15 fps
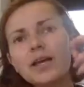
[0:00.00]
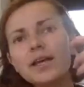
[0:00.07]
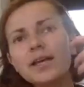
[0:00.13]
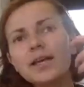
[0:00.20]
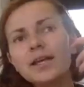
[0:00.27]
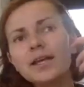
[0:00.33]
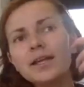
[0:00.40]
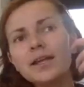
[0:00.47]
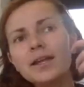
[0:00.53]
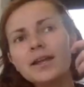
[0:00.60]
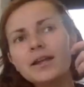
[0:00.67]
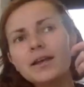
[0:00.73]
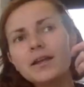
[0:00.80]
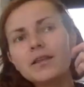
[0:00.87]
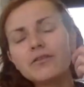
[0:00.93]

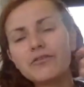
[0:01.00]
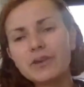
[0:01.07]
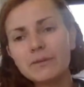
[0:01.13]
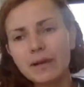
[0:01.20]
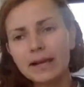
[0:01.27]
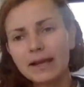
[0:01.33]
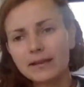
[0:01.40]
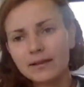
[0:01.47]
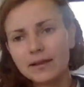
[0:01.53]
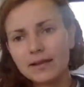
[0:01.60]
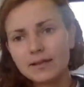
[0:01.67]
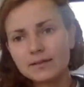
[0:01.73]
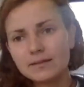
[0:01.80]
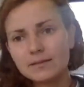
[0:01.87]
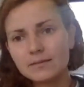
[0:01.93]
in the female
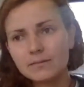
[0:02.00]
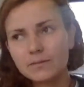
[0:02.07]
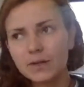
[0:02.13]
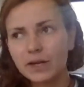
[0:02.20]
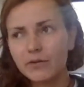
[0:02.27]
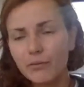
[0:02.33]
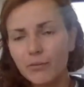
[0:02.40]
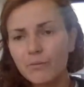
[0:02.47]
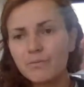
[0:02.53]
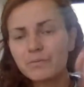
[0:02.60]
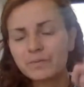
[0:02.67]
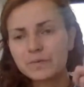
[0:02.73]
athlete kind of